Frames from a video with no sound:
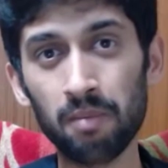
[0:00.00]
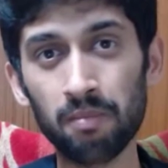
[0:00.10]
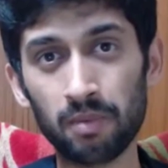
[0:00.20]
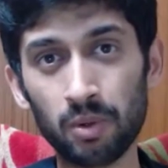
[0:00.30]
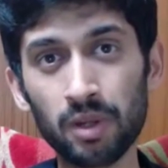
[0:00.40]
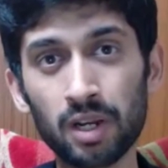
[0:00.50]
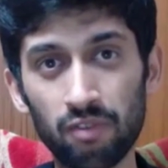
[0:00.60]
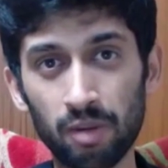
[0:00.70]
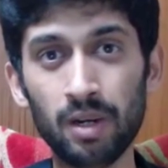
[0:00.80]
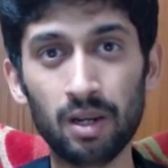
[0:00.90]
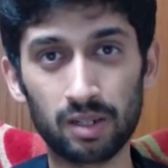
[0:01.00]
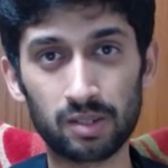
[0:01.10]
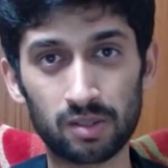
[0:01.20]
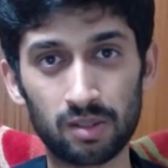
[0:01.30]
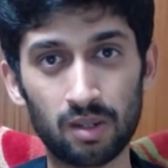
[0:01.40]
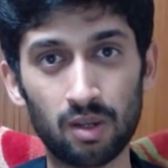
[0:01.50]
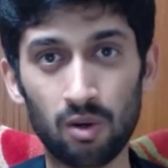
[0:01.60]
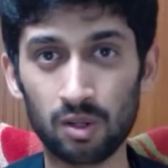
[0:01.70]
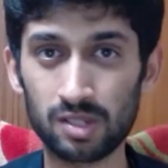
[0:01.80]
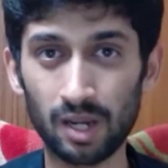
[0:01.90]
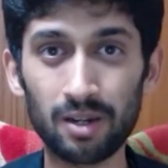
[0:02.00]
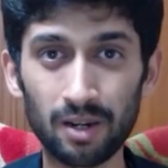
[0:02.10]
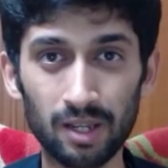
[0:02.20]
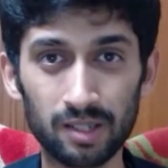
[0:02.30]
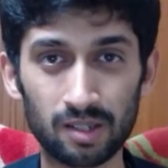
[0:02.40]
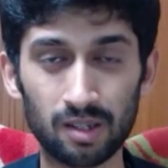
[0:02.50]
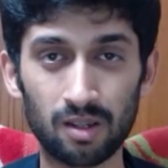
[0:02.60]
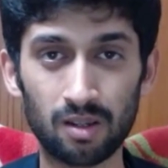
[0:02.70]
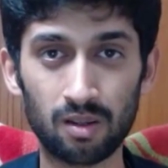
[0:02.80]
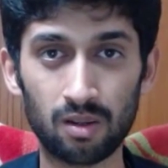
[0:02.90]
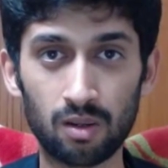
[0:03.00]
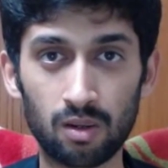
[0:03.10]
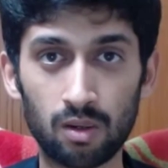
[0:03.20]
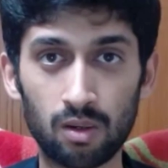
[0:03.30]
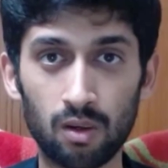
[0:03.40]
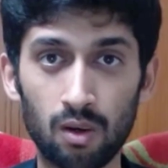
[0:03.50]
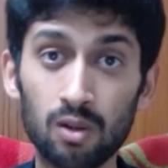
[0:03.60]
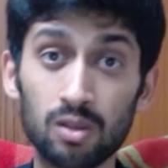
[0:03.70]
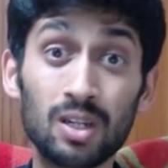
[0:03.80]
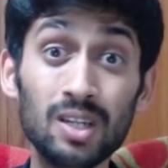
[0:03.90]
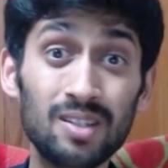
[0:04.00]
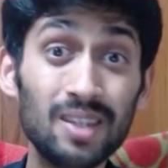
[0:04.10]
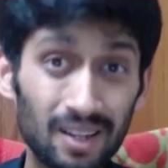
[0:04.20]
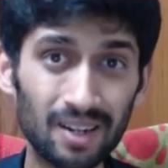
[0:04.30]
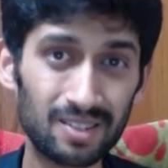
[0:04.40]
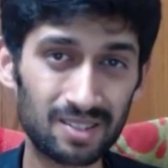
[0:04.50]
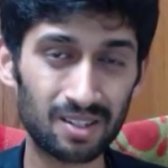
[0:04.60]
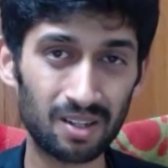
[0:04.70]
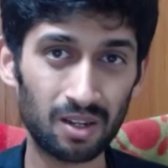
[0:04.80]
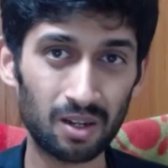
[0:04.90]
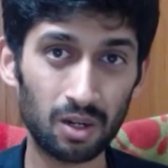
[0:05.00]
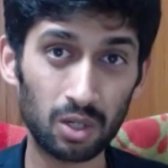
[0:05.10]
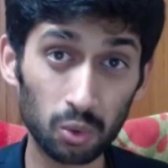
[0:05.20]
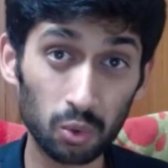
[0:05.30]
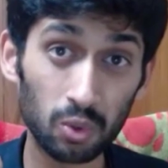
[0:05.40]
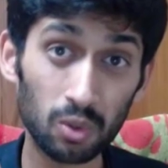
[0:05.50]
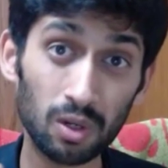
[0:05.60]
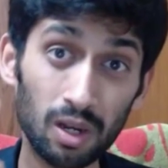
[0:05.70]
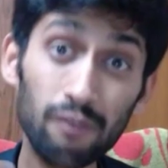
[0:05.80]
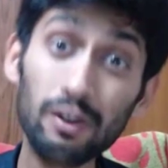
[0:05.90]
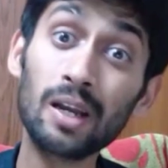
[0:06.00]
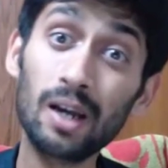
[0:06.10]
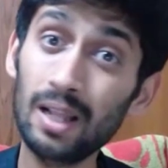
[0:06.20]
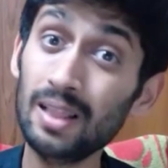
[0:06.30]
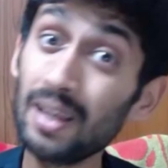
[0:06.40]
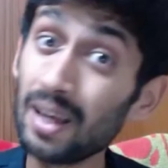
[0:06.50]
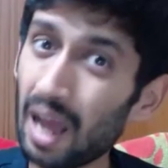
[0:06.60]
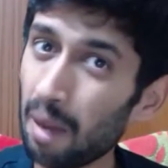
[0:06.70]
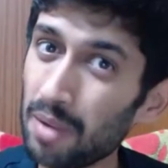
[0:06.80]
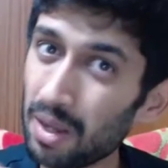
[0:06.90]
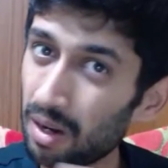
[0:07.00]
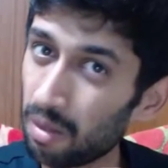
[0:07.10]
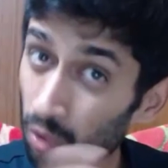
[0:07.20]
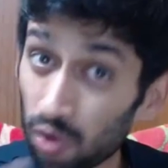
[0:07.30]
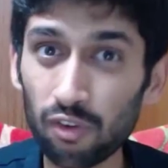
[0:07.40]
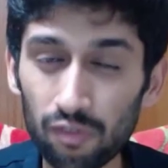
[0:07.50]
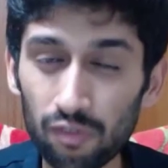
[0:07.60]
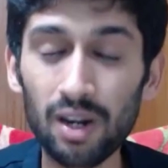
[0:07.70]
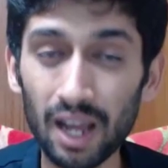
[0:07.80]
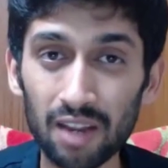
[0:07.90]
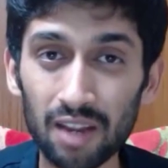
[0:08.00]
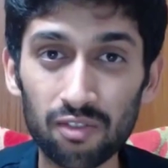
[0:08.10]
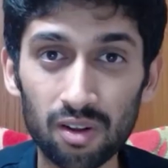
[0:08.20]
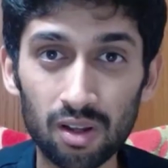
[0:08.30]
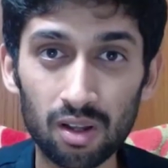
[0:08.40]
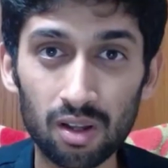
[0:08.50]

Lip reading: I am doing a webinars on Saturdays on 3 secrets to living a healthier, happier and a more fulfilled life